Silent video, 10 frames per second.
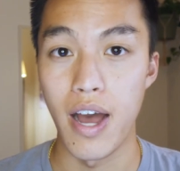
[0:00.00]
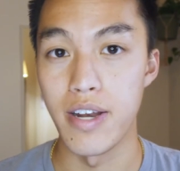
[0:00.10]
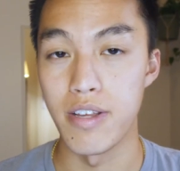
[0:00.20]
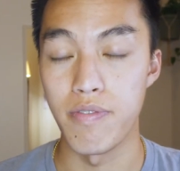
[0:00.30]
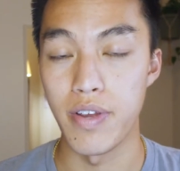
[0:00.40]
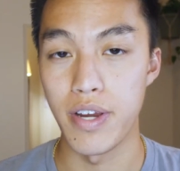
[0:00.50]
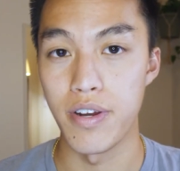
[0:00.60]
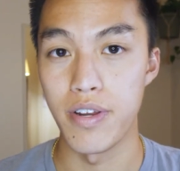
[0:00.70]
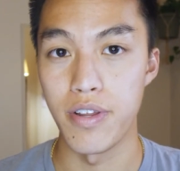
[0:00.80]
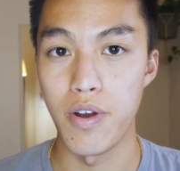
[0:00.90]
I just
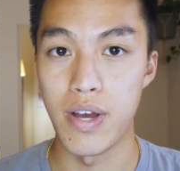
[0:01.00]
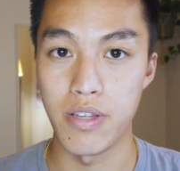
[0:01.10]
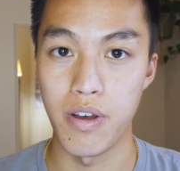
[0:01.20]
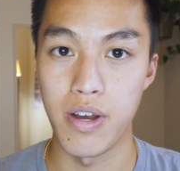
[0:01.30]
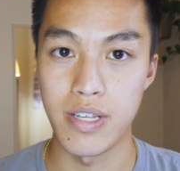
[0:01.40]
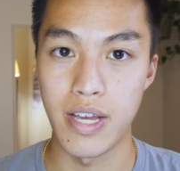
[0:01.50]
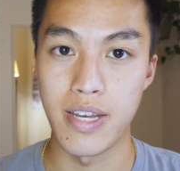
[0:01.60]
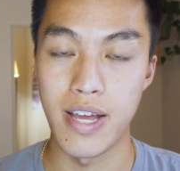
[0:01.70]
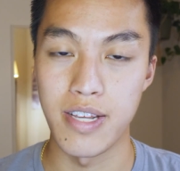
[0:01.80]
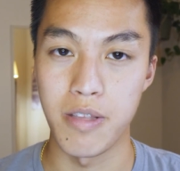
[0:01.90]
figured, you know, as long as I
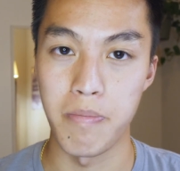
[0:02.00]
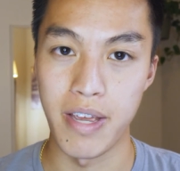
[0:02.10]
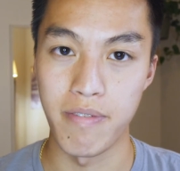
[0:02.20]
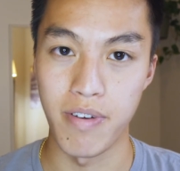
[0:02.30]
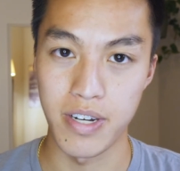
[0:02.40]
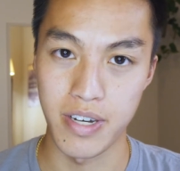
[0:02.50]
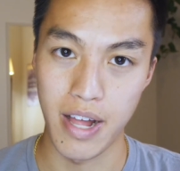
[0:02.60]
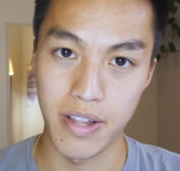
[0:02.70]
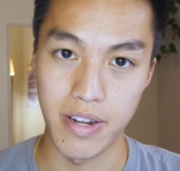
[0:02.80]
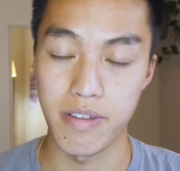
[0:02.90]
test the main
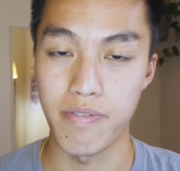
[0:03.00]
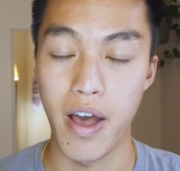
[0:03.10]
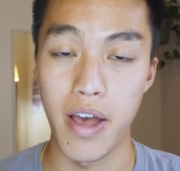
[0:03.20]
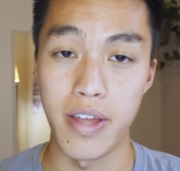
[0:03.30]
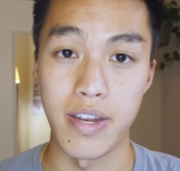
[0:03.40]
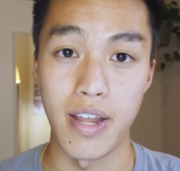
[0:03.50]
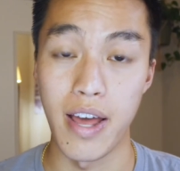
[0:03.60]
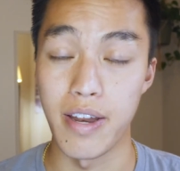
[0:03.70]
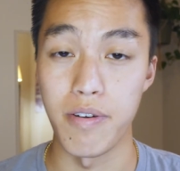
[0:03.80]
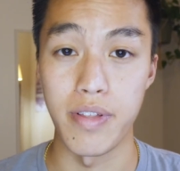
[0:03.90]
functionality, it's fine.
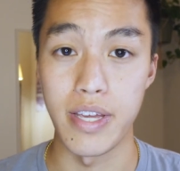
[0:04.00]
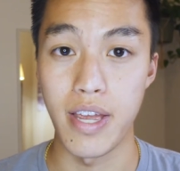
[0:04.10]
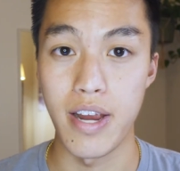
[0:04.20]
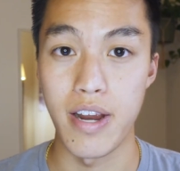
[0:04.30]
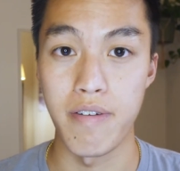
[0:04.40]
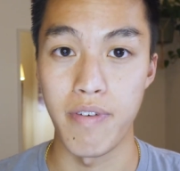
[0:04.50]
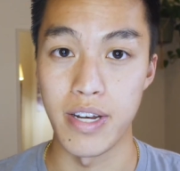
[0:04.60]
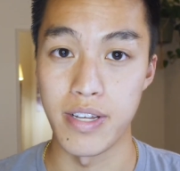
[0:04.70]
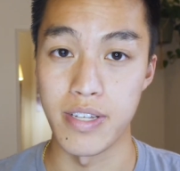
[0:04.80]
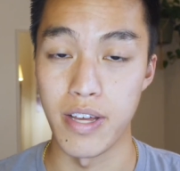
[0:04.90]
I didn't really care if I
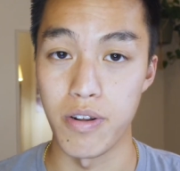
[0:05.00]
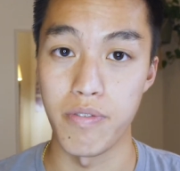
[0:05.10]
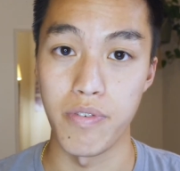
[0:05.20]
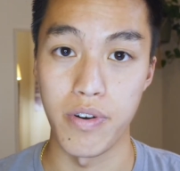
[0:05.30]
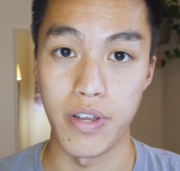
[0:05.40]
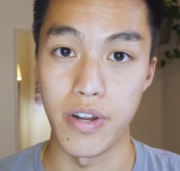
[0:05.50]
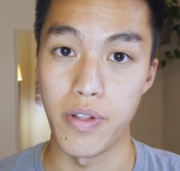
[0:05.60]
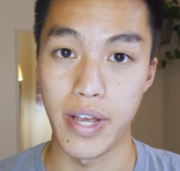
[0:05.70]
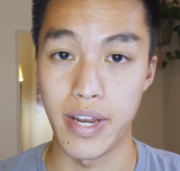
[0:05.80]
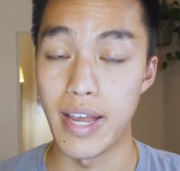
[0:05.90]
just settled for, you know,
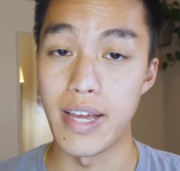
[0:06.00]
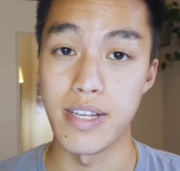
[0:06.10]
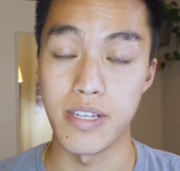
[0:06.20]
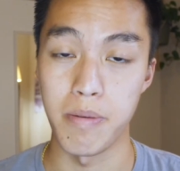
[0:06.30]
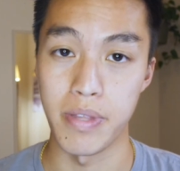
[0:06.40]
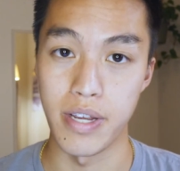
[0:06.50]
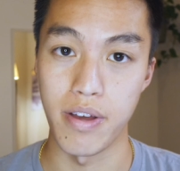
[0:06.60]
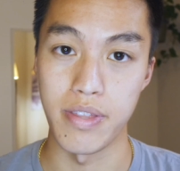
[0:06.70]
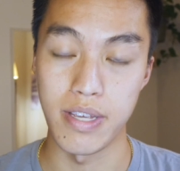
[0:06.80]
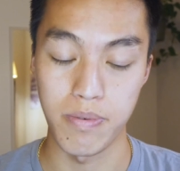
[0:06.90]
like an 80 something
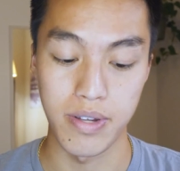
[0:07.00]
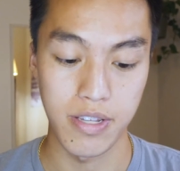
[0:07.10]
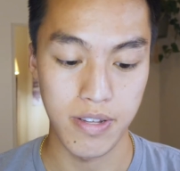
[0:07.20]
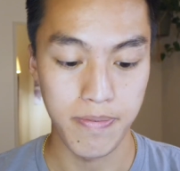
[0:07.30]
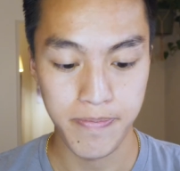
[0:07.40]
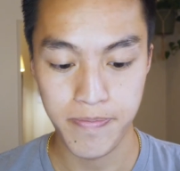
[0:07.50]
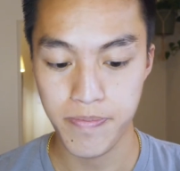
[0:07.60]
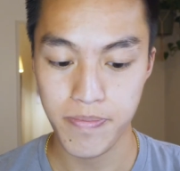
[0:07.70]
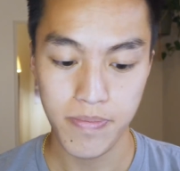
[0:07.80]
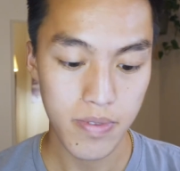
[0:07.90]
on these ones.
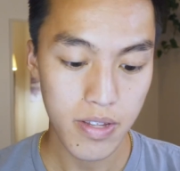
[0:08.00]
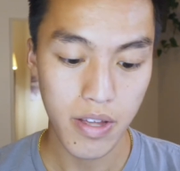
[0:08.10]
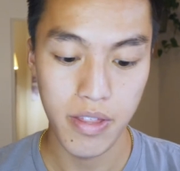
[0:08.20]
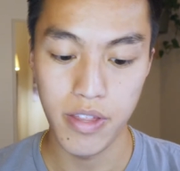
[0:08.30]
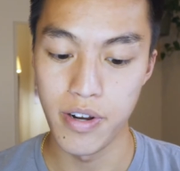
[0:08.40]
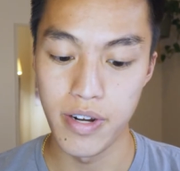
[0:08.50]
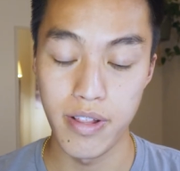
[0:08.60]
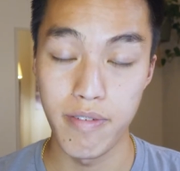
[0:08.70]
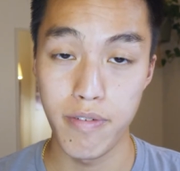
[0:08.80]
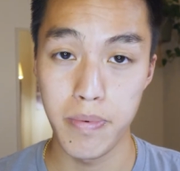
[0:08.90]
The third
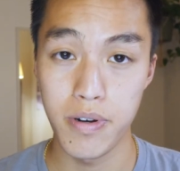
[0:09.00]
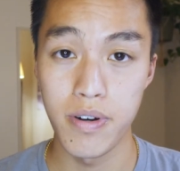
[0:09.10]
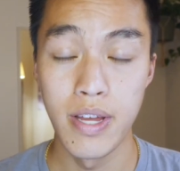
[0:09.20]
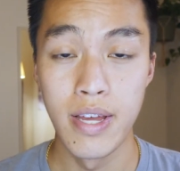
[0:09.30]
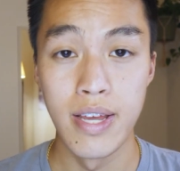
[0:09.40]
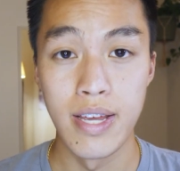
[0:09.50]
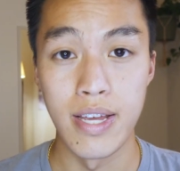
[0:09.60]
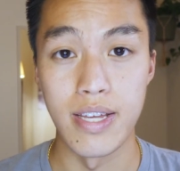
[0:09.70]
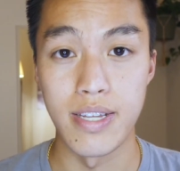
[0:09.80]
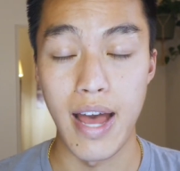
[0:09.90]
deliverable
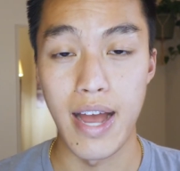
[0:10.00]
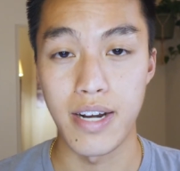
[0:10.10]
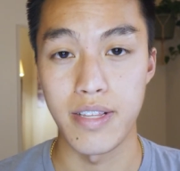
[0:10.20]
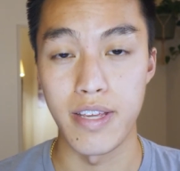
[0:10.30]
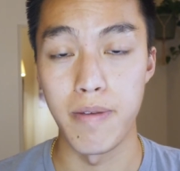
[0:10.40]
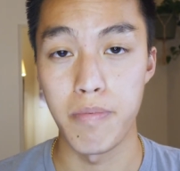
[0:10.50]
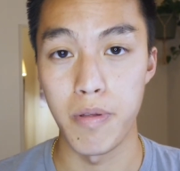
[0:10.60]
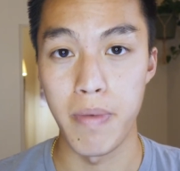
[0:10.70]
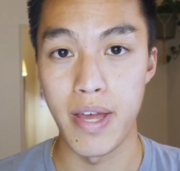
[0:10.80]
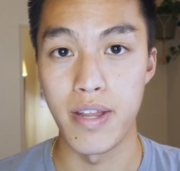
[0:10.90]
is to actually
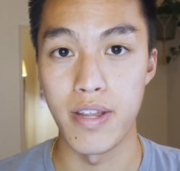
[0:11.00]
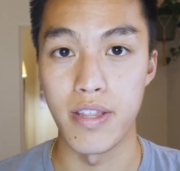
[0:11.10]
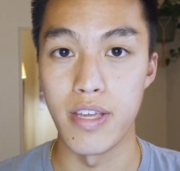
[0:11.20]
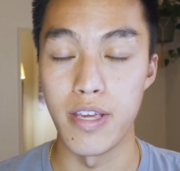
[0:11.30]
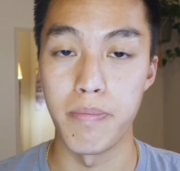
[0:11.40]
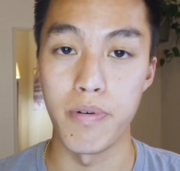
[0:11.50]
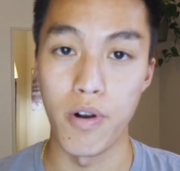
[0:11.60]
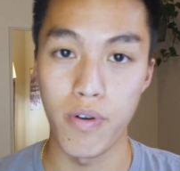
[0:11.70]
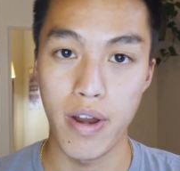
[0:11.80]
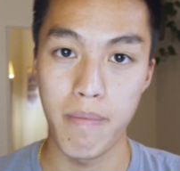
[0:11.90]
implement the
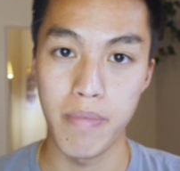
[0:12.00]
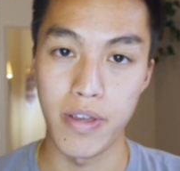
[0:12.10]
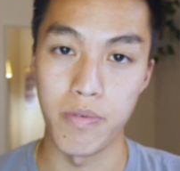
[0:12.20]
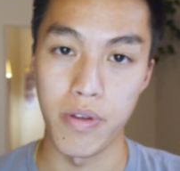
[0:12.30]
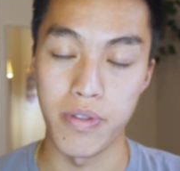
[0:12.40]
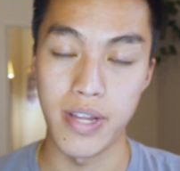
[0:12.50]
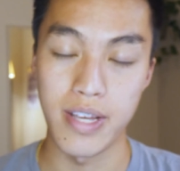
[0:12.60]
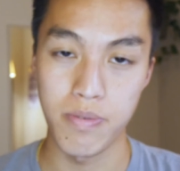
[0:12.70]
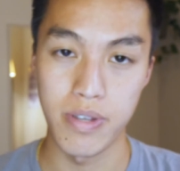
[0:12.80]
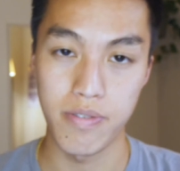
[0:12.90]
program that you wrote the
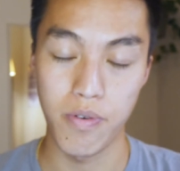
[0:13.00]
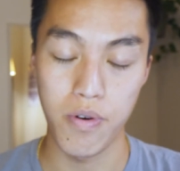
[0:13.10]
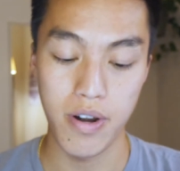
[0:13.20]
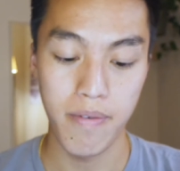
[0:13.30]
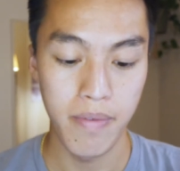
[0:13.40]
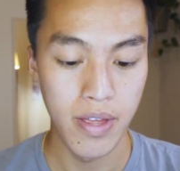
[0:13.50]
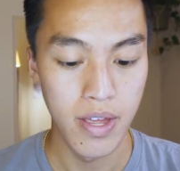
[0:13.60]
test suites for.